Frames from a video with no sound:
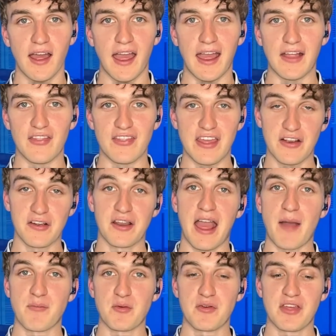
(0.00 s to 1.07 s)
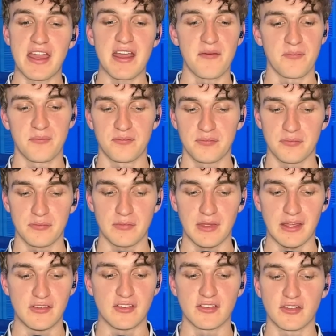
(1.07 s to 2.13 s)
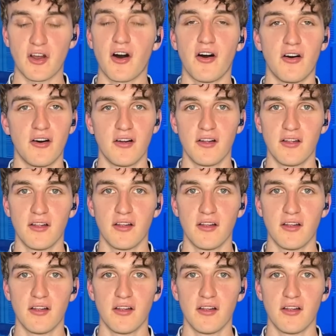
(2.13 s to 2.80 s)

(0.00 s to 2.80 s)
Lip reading: And they're unhappy with him. It's just all